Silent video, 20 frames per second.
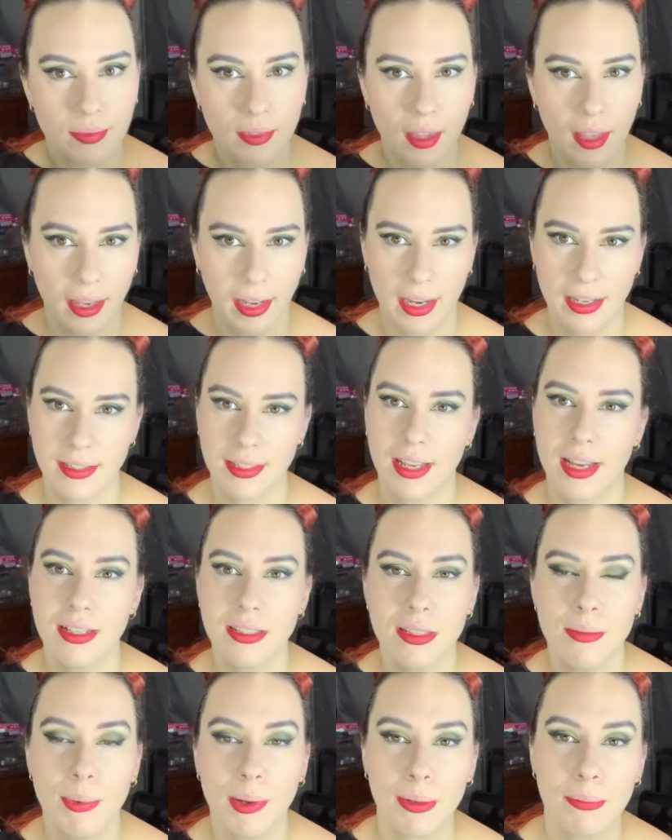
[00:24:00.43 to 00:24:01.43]
Okay, so that's
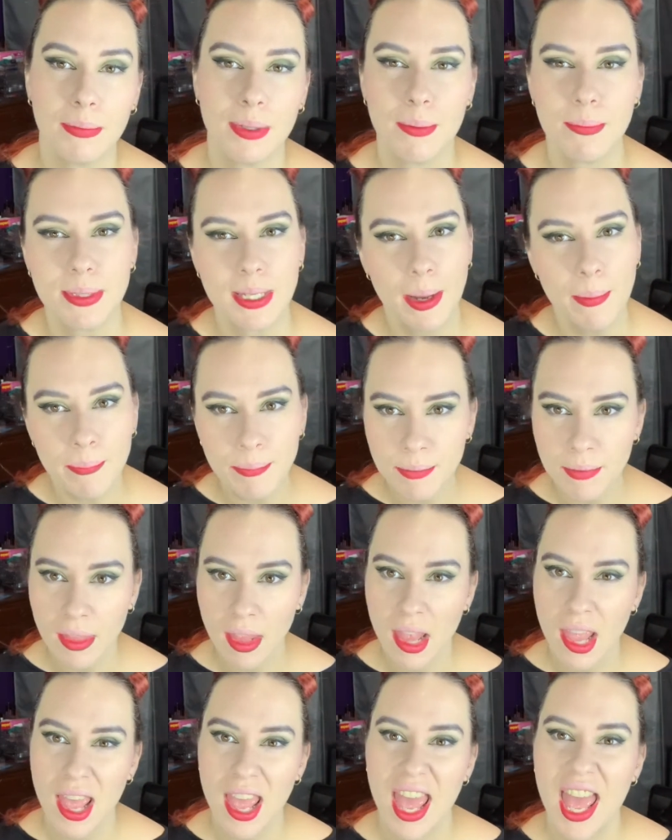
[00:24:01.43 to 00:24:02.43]
the bottom lip done.
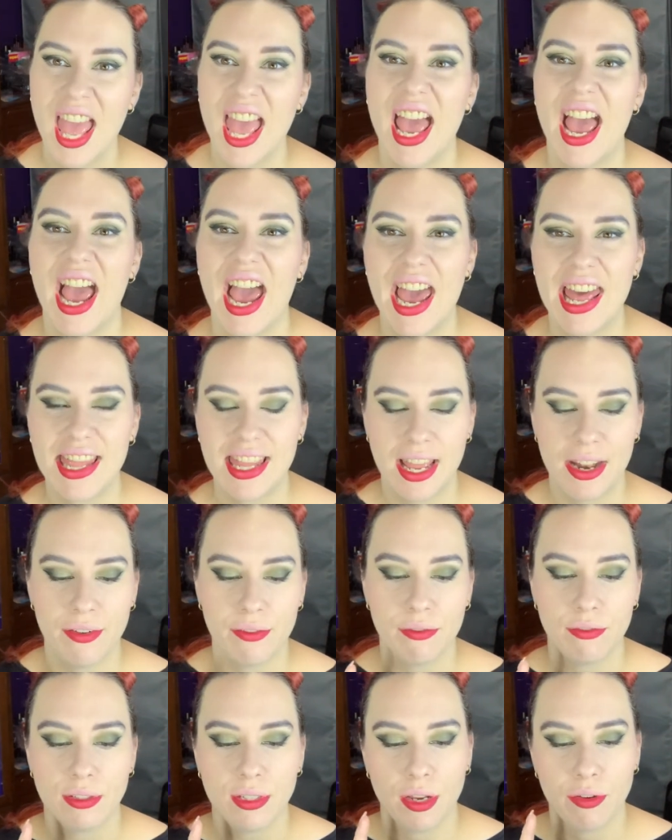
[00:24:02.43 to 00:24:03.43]
And
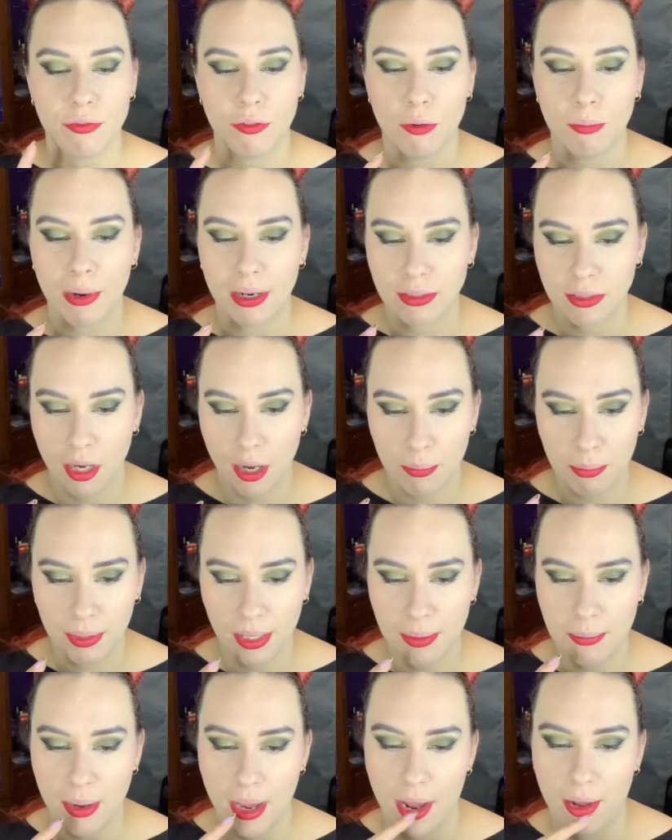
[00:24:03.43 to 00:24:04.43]
then, so for my top
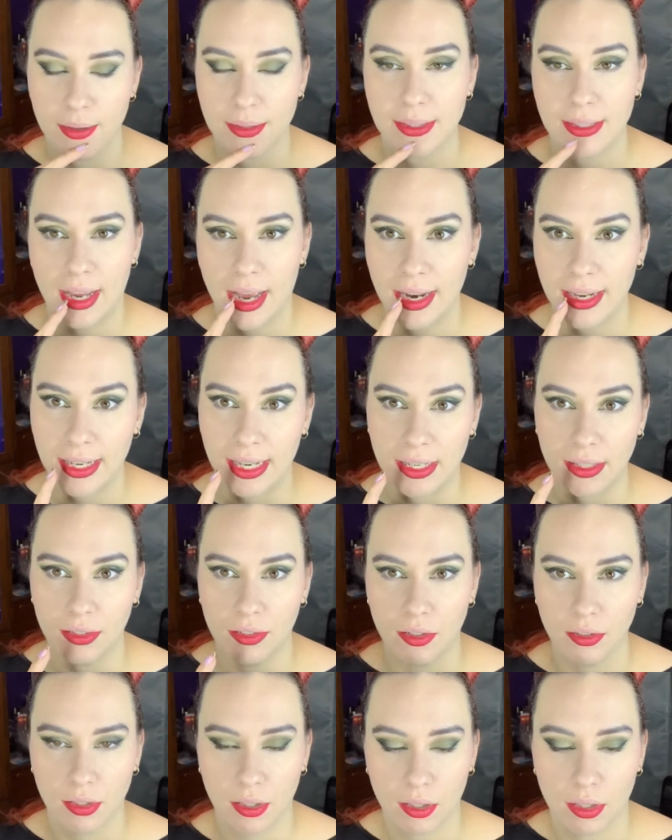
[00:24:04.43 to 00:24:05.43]
lip, I'll start in
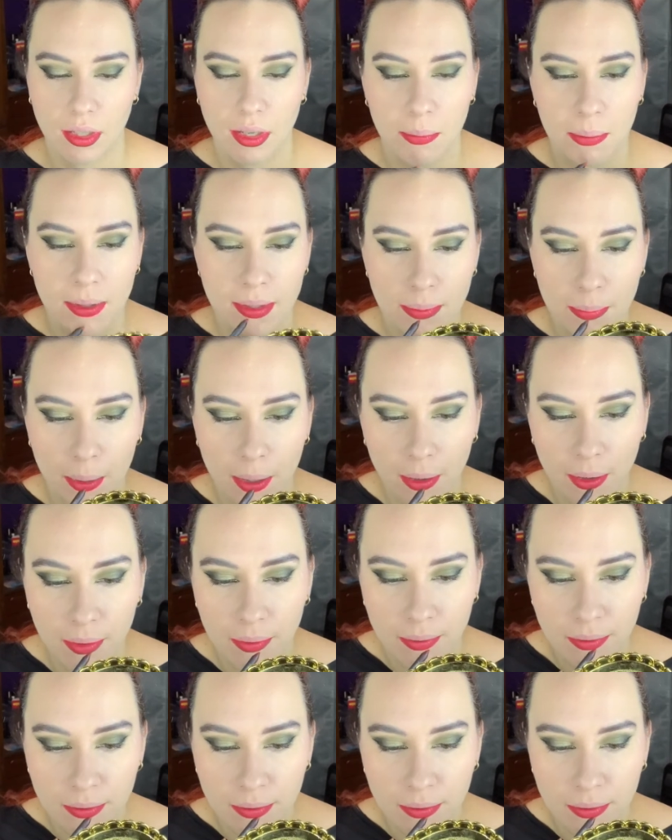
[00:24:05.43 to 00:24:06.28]
along the Cupid's bow.